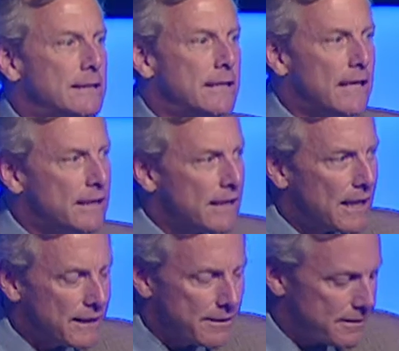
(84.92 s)

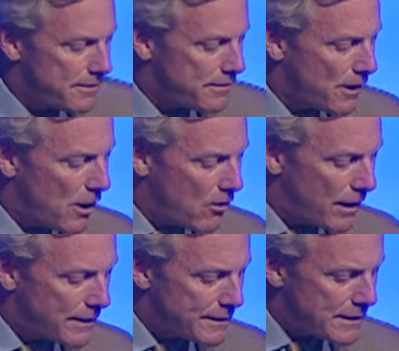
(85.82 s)
And no,
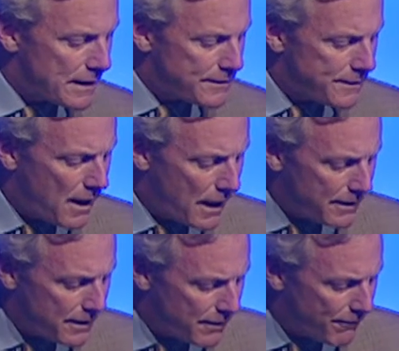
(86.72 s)
it's not
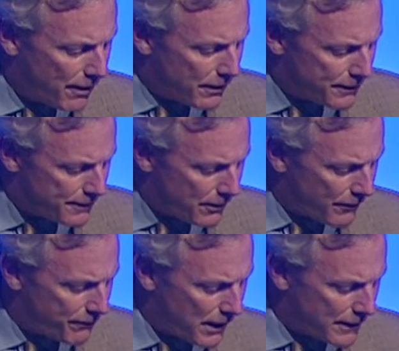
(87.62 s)
involuntary
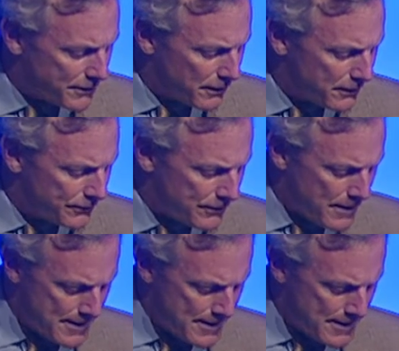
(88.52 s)
flatulence.